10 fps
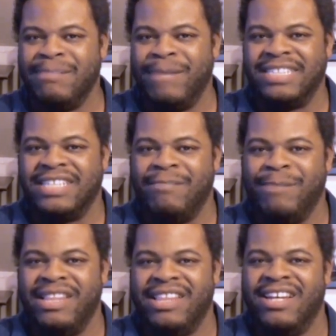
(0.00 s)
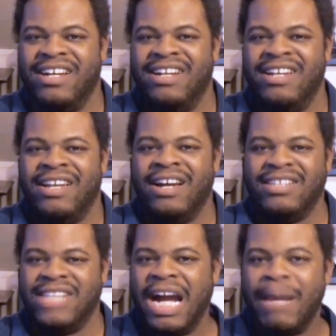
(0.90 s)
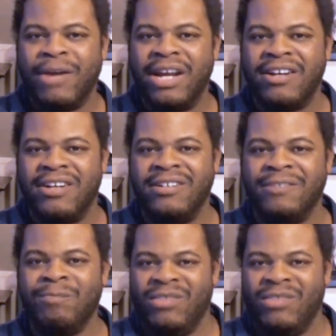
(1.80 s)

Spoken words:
team match have been the tiebreaker?